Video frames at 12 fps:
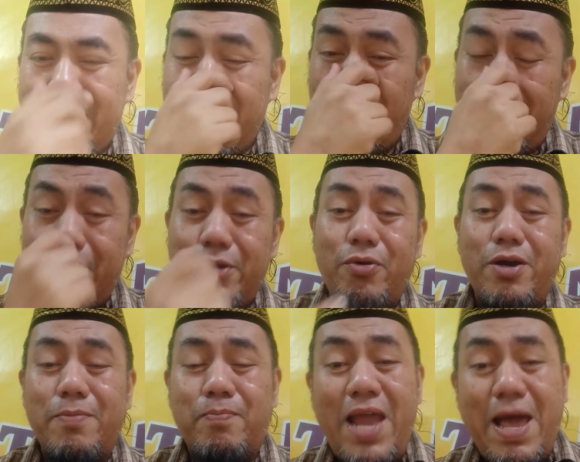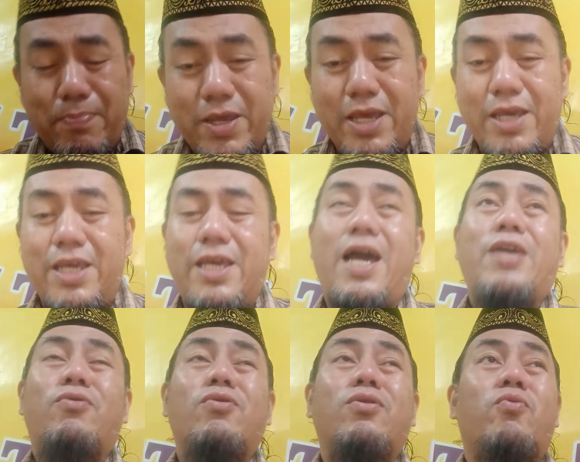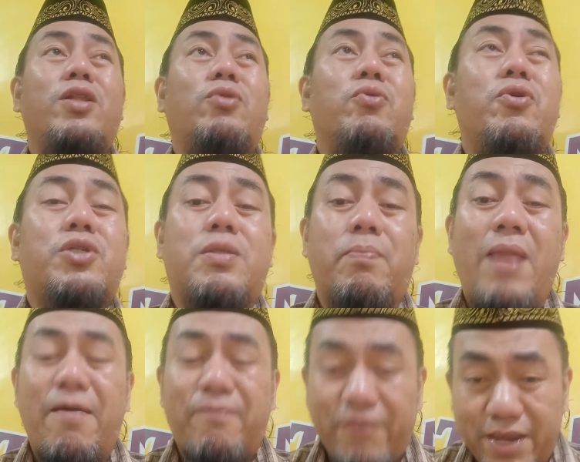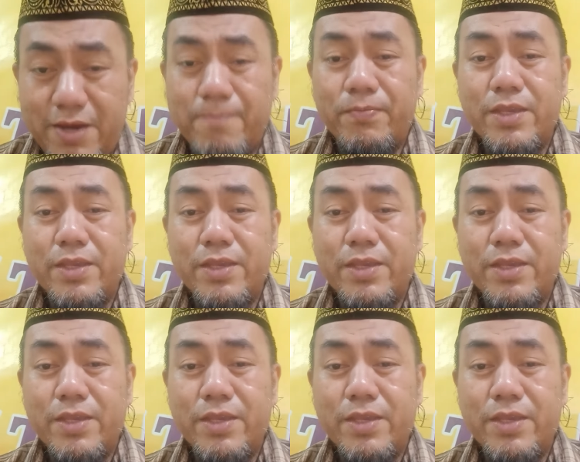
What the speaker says: You are bluffing. I don't want to use bluffing.